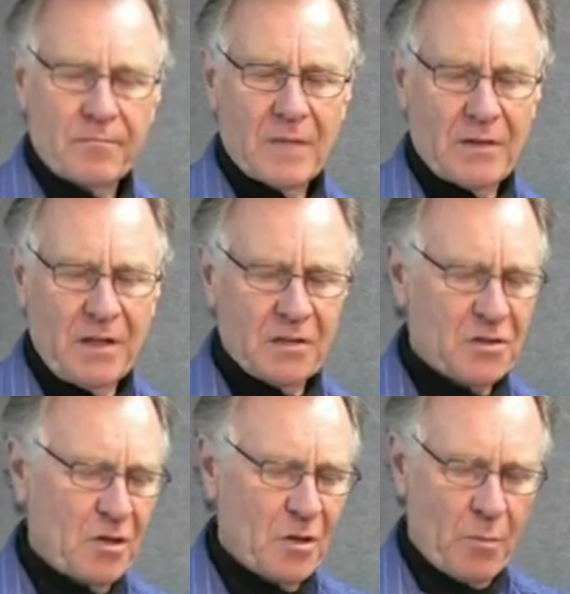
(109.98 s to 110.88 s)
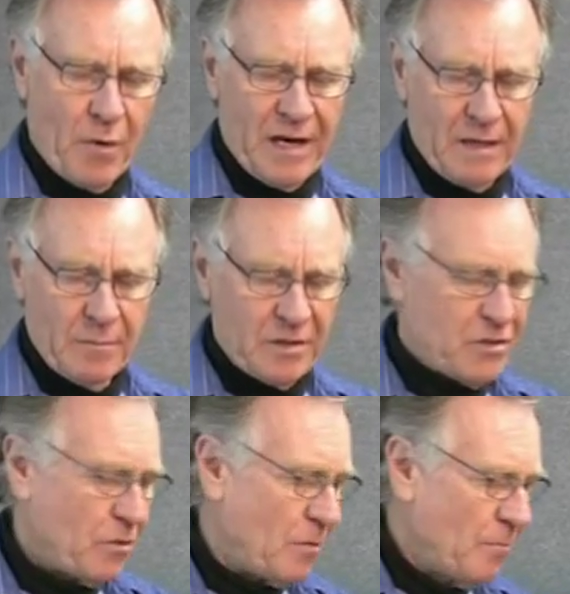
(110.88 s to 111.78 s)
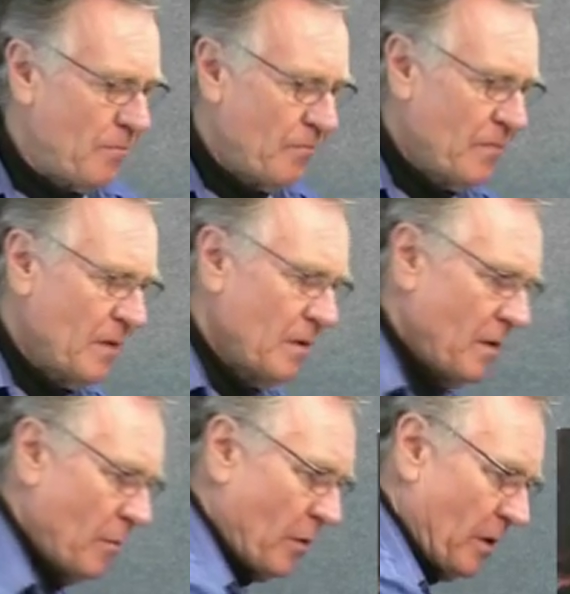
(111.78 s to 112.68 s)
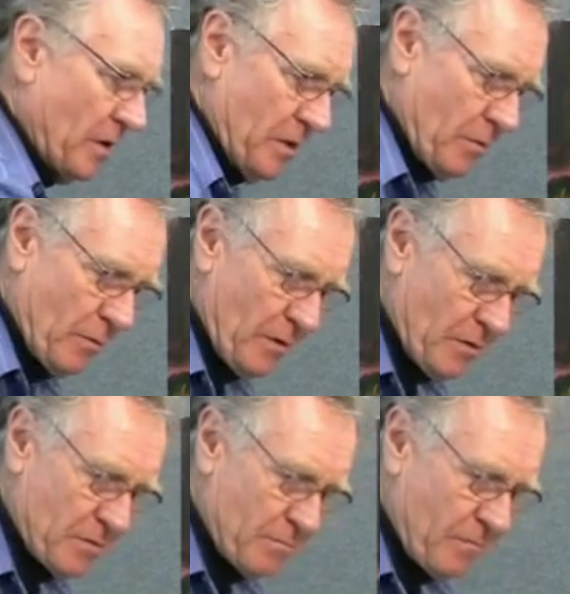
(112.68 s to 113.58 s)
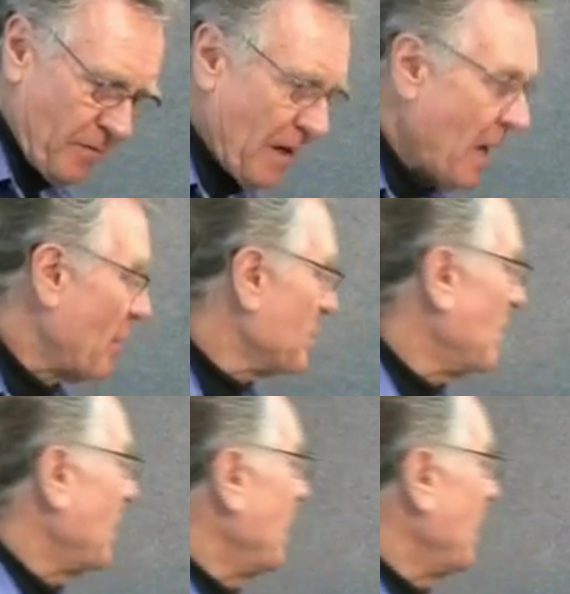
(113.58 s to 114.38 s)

think it's called a bright, I'm not sure. And we're going to deal with those flowers right